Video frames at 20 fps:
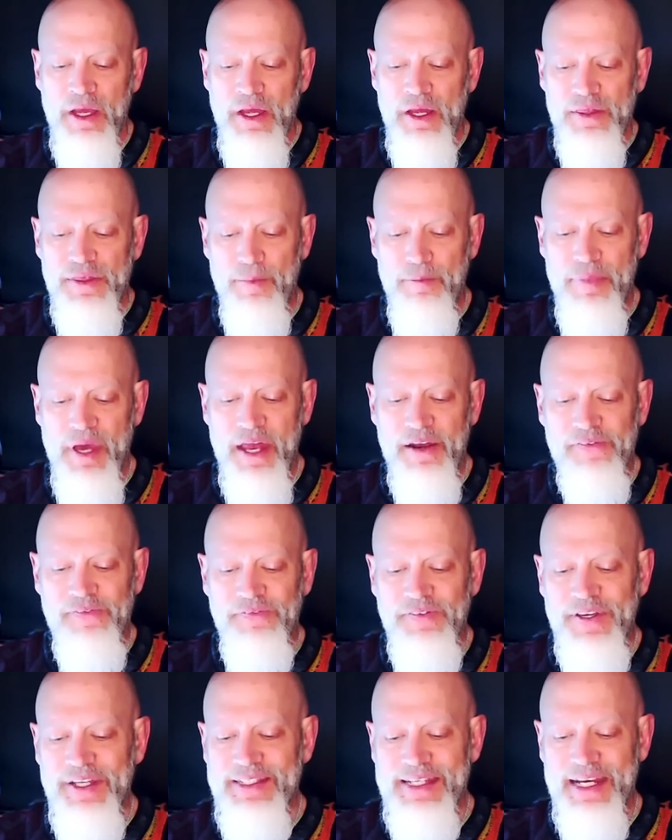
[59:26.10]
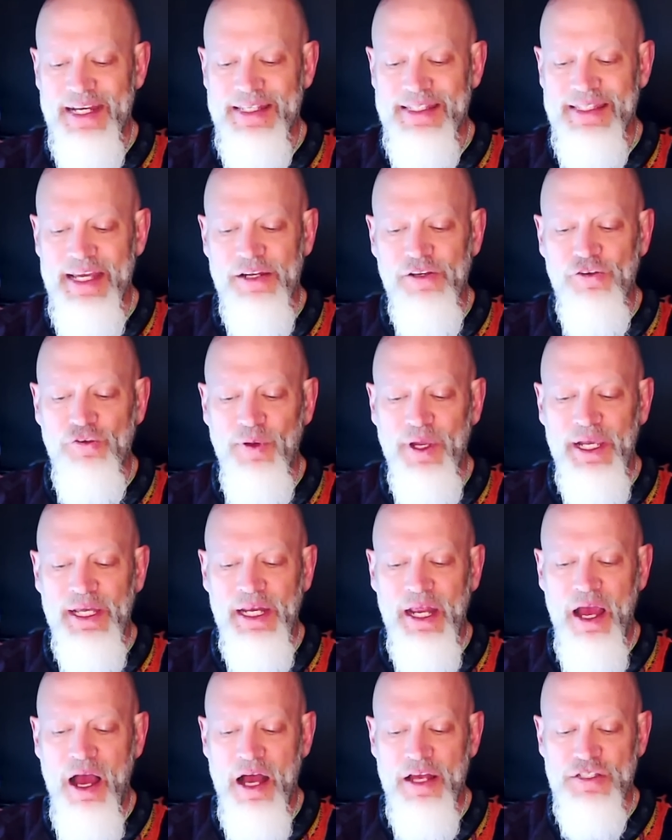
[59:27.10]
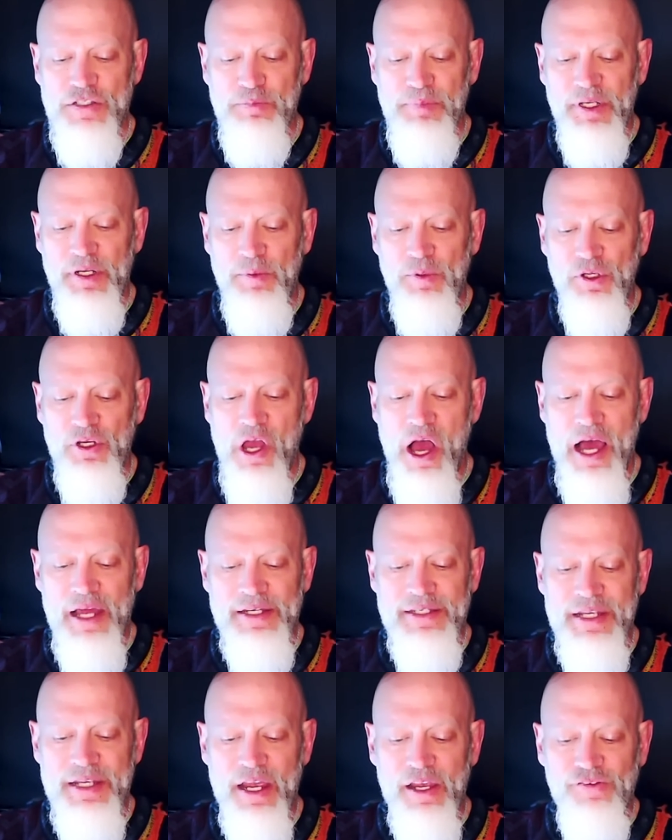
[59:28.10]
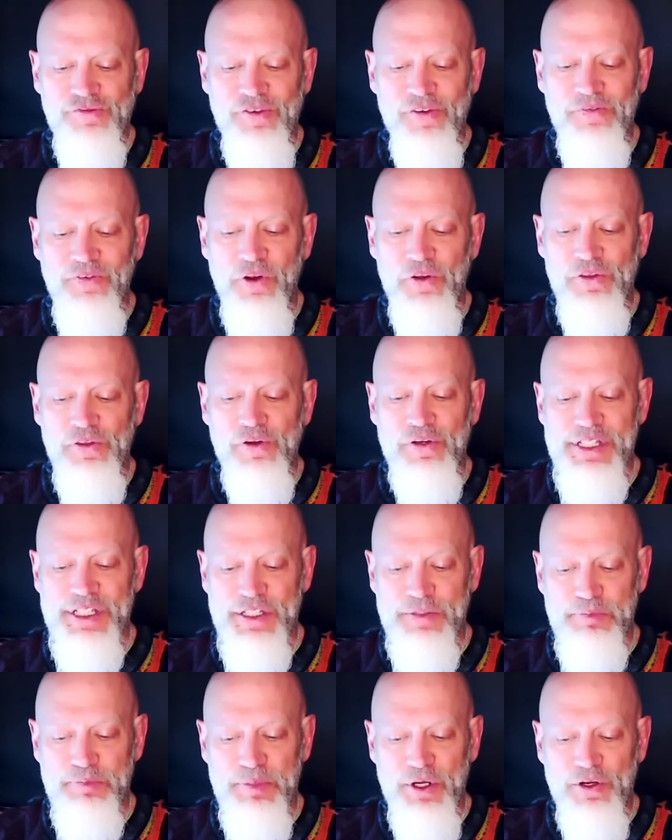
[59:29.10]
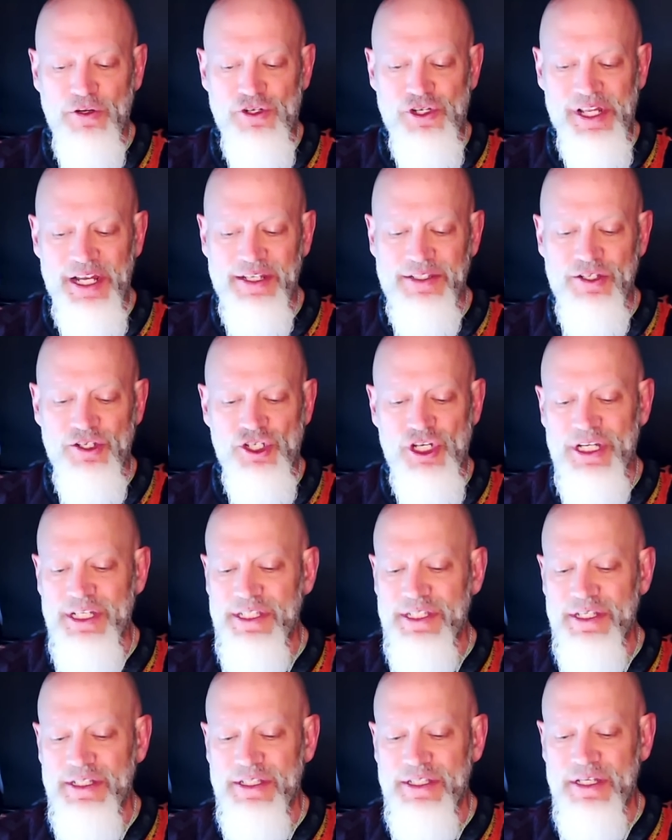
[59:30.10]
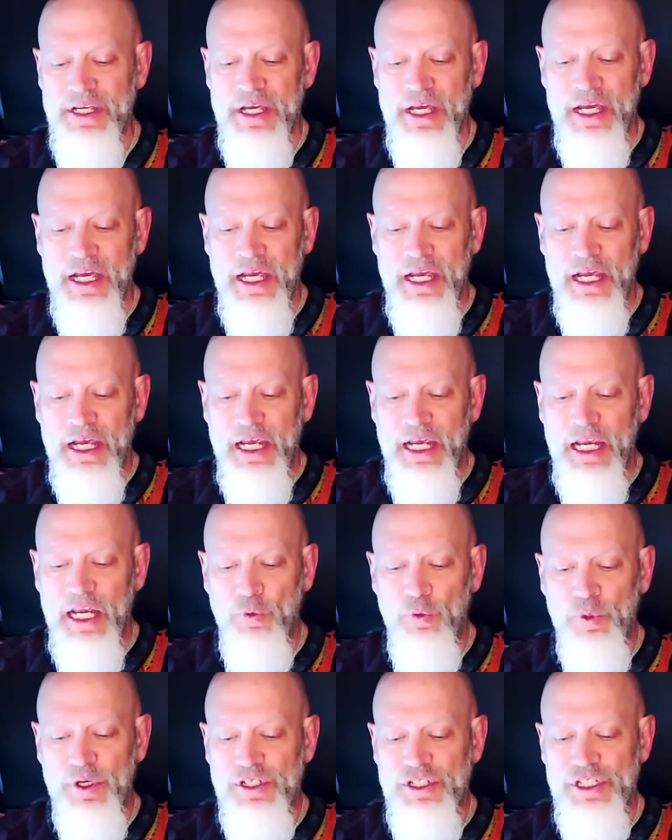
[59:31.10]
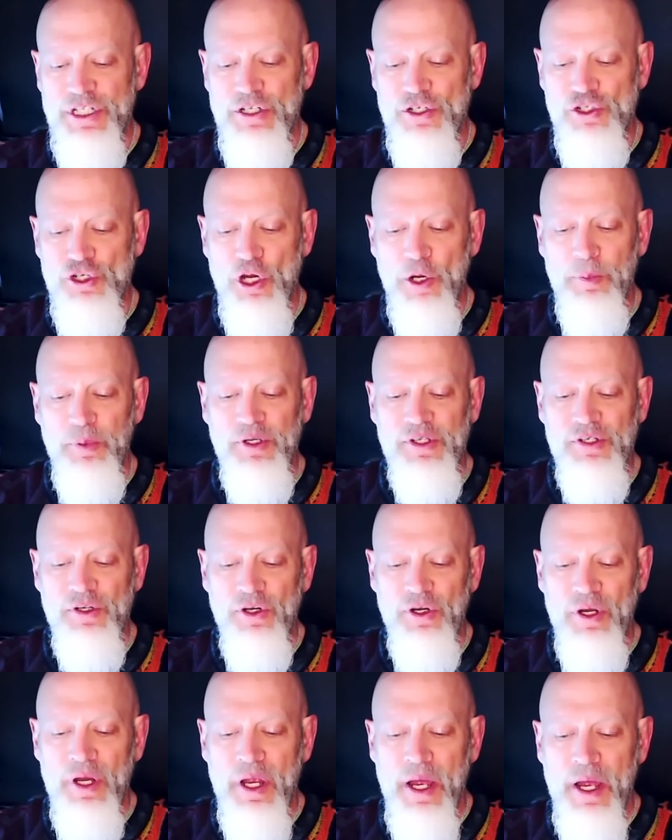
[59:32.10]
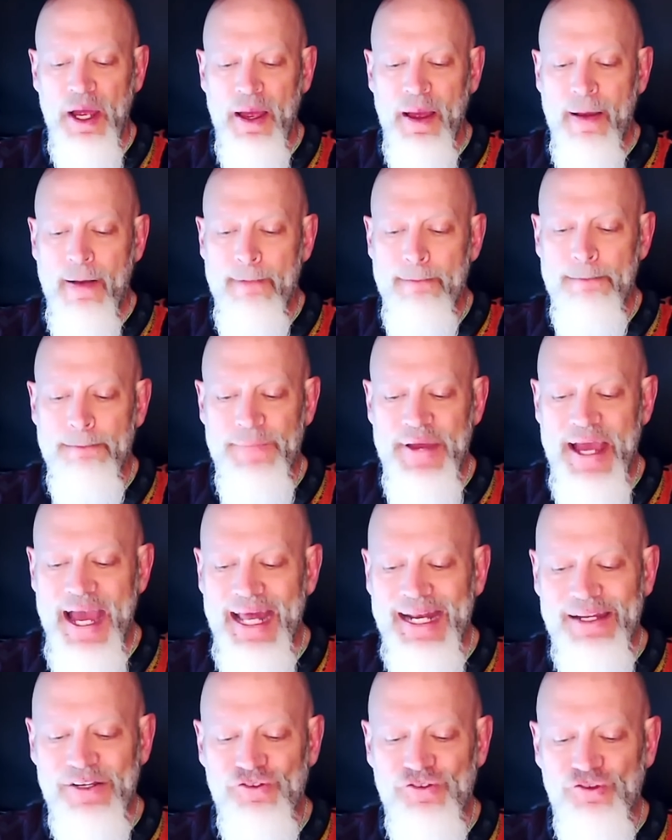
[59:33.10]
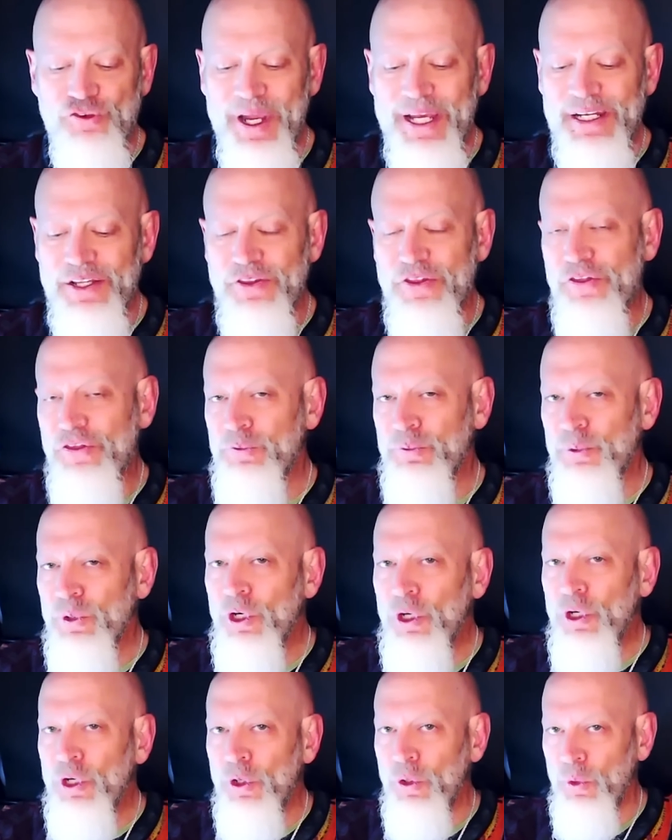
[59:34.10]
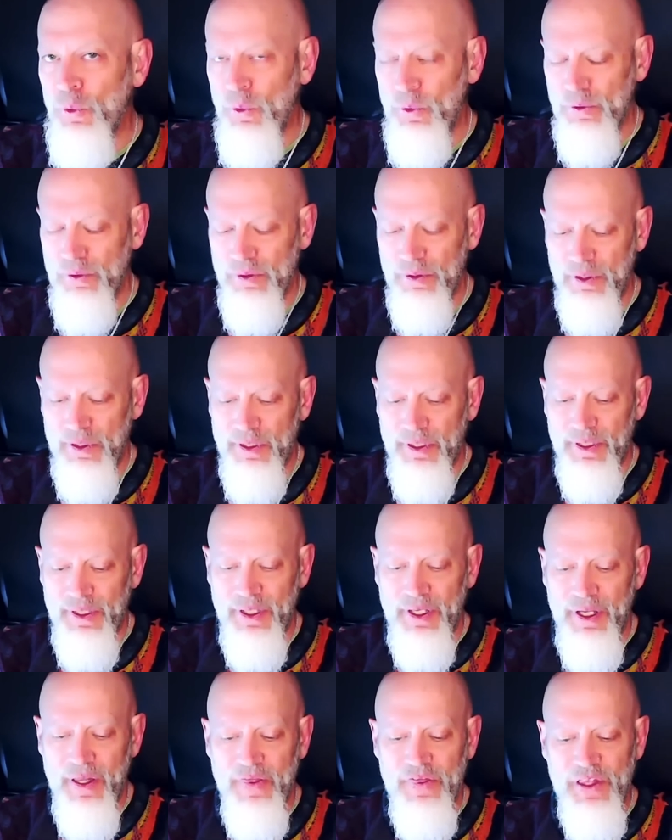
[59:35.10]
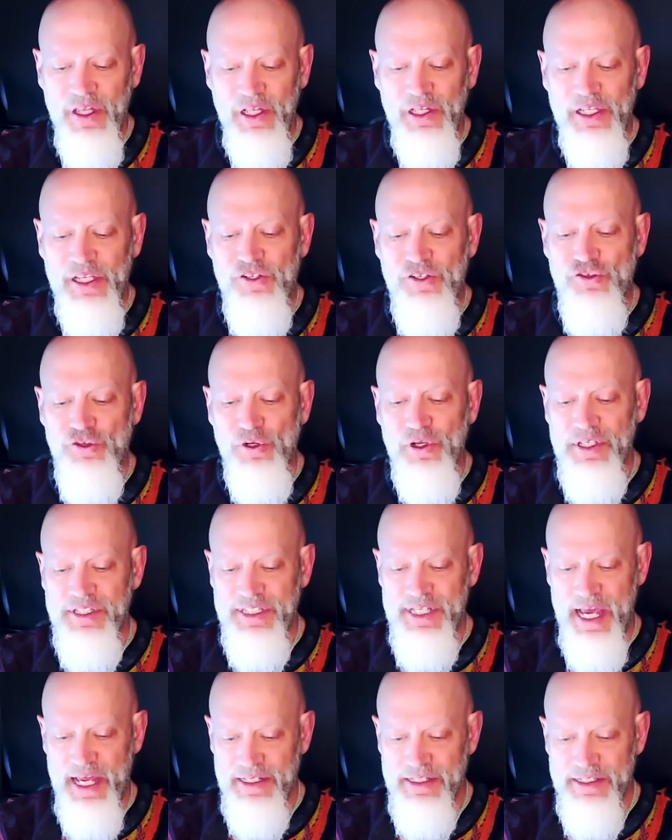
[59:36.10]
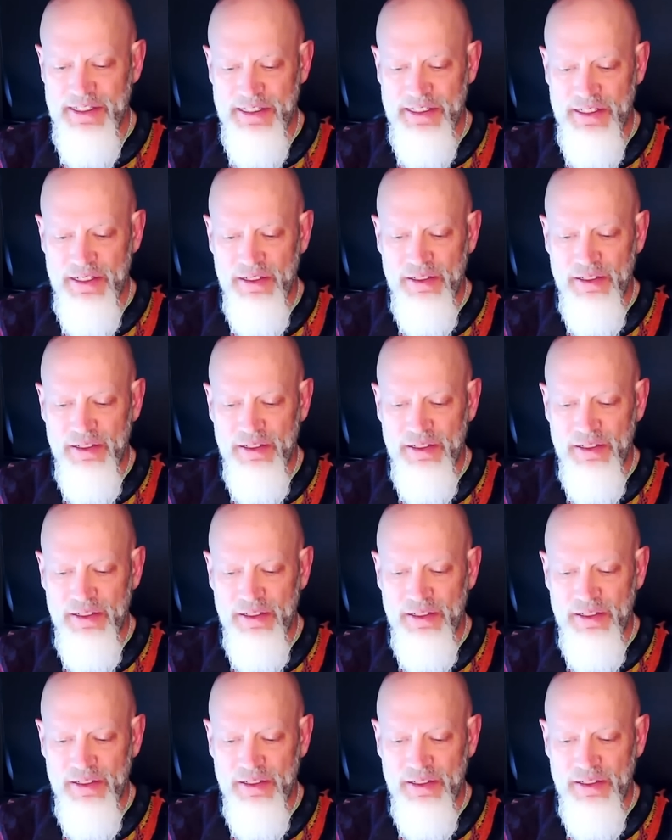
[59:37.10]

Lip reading: The metaphysics then created a hospitable context for further spiritual exegesis in which the interpreter penetrated through the literal sense